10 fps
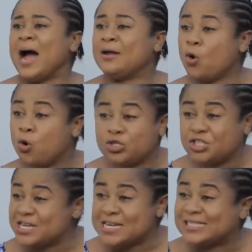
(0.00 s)
I know who
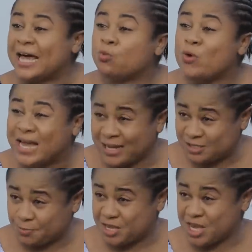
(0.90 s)
she is, and we
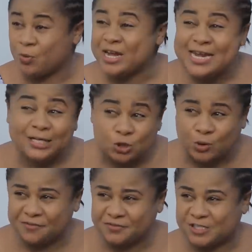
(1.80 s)
can't be here. We need
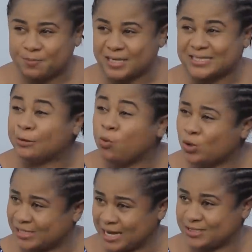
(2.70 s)
to leave this place. I don't
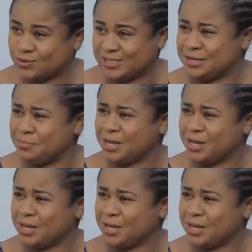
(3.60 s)
want her to see